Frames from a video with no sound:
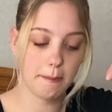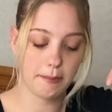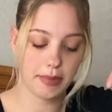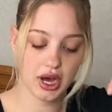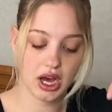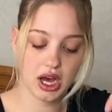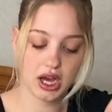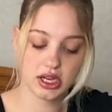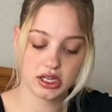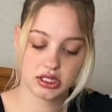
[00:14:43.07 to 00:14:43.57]

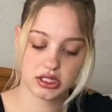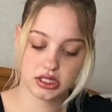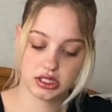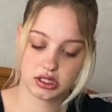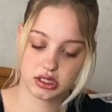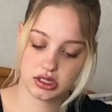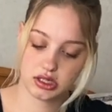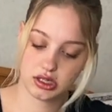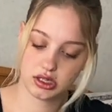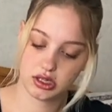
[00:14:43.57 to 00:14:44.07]
But,
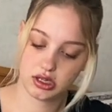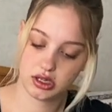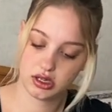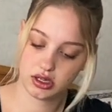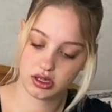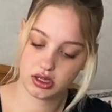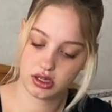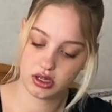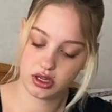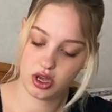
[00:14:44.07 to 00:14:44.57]

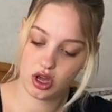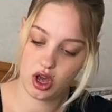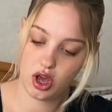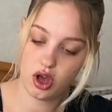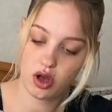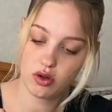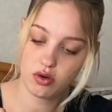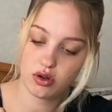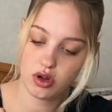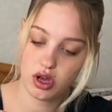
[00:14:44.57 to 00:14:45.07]

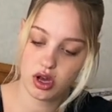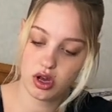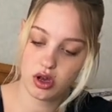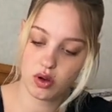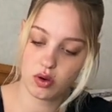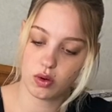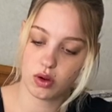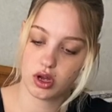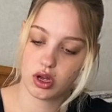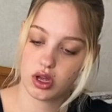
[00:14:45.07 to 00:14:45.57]
oh
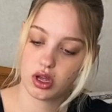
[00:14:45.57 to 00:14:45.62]
no.